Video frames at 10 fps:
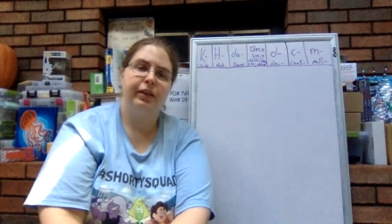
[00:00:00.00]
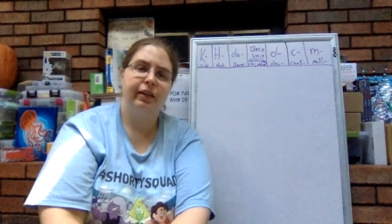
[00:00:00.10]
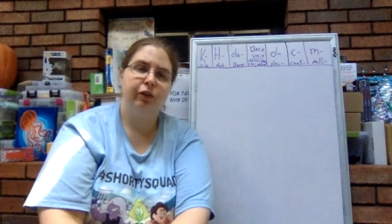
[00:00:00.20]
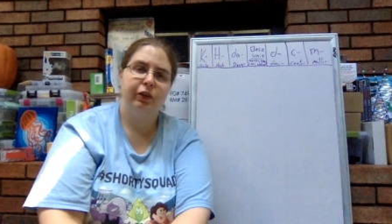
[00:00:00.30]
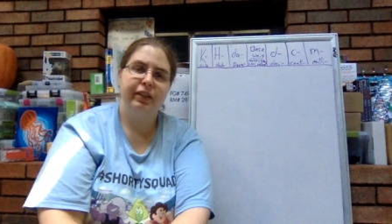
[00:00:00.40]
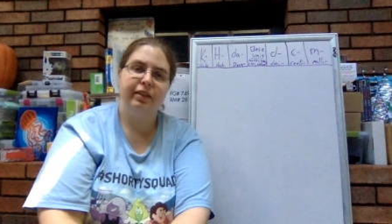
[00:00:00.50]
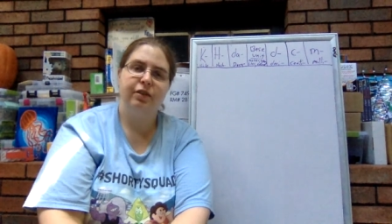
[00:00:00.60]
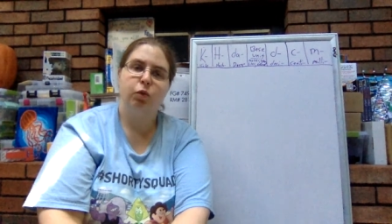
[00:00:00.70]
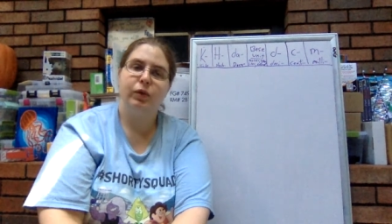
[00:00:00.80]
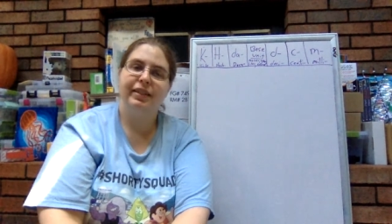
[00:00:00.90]

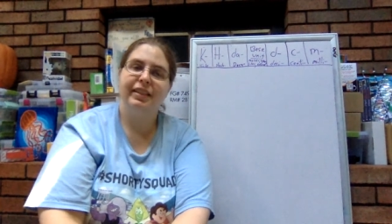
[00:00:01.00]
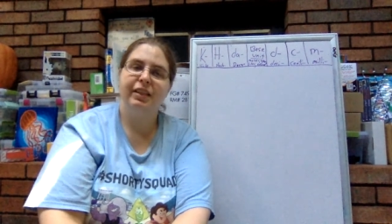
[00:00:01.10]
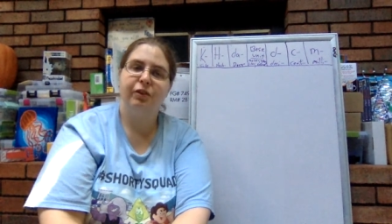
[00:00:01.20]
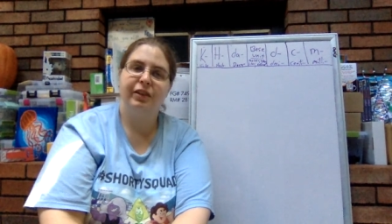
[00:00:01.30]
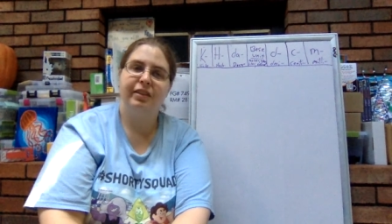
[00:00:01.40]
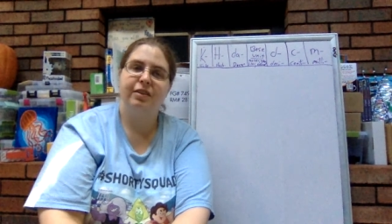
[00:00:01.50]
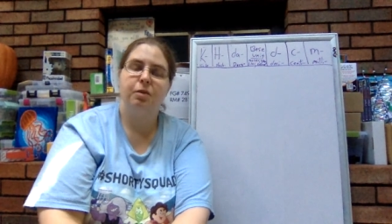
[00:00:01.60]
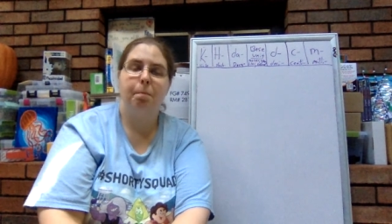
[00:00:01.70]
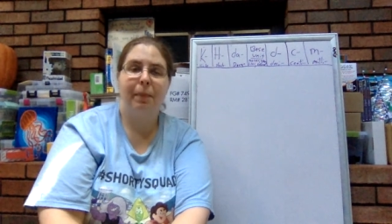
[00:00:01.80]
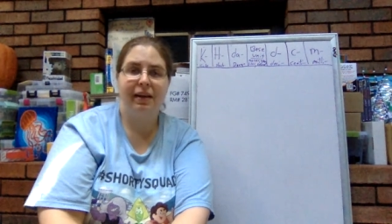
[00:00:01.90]
increases or
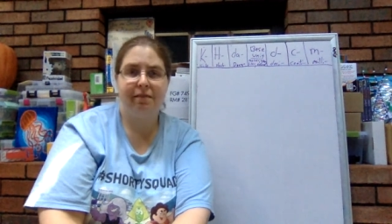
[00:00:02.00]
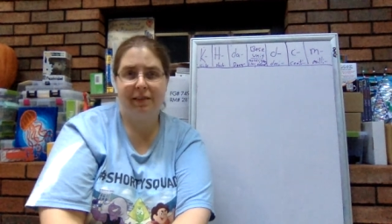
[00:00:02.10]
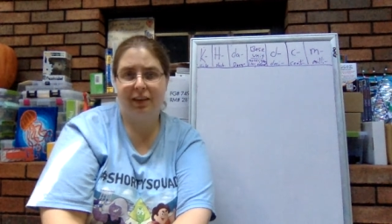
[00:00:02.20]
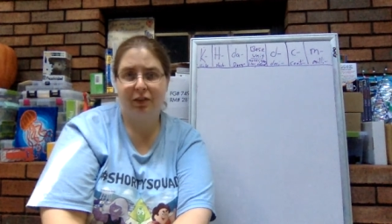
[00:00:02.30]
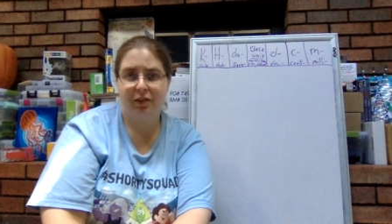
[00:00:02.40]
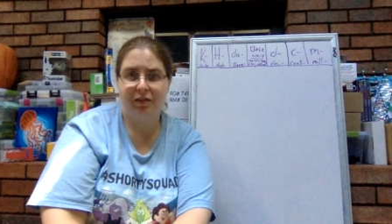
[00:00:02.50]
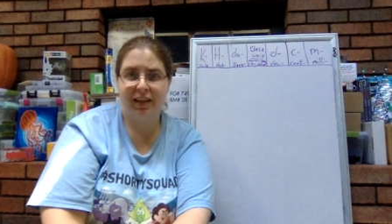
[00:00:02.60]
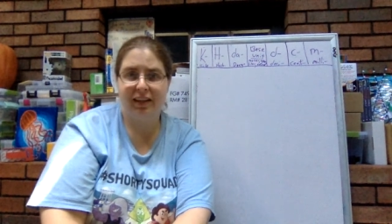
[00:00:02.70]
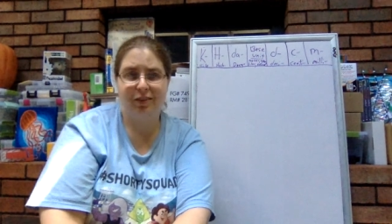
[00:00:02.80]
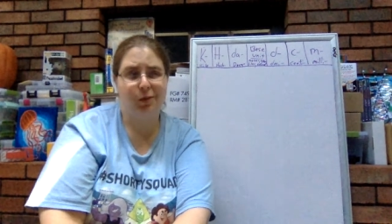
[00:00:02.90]
decreases by a factor of 10.